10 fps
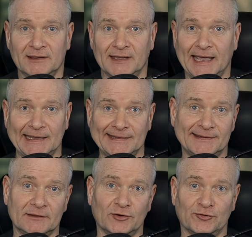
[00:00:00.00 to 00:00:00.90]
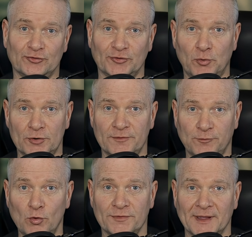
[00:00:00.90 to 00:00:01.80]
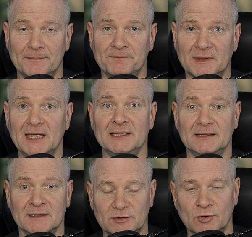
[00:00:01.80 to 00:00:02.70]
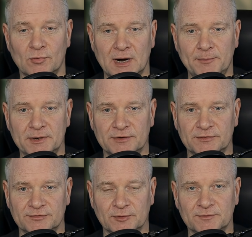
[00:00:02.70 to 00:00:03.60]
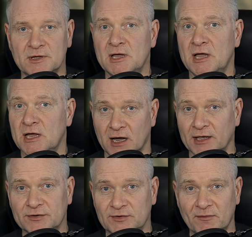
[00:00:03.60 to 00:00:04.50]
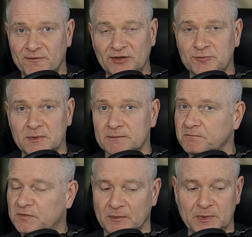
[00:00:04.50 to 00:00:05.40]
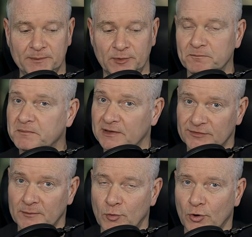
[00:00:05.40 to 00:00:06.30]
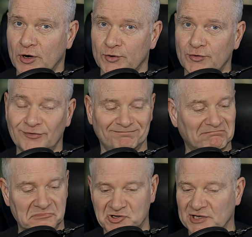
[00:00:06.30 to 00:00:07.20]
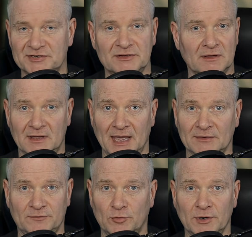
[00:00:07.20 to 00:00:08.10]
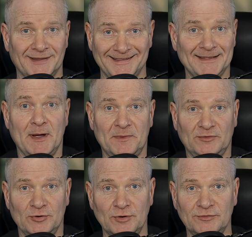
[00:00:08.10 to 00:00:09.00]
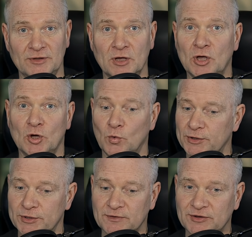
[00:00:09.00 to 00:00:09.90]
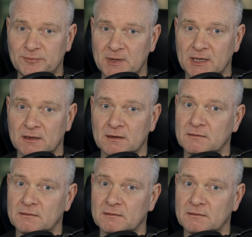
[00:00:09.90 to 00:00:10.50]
And there's no support for them in newer operating systems. Cost of investment. Some people in some poor countries just can't afford it, and they might be still using Windows XP.